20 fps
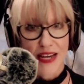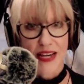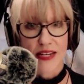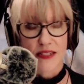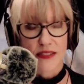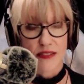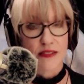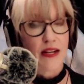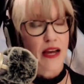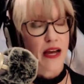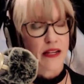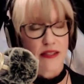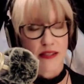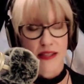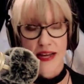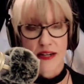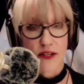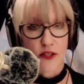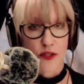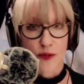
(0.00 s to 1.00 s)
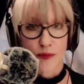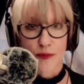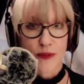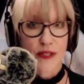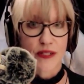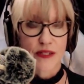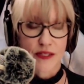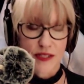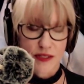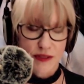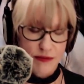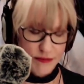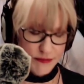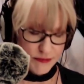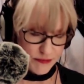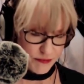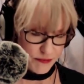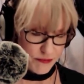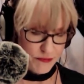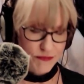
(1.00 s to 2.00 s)
Not that Goop.
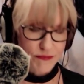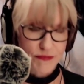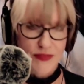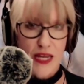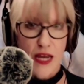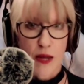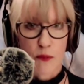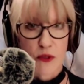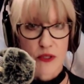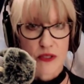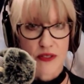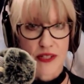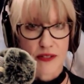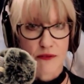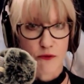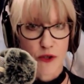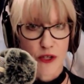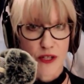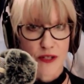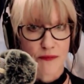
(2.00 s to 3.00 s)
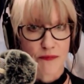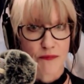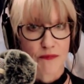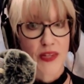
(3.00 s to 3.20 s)
I'll put a link for you.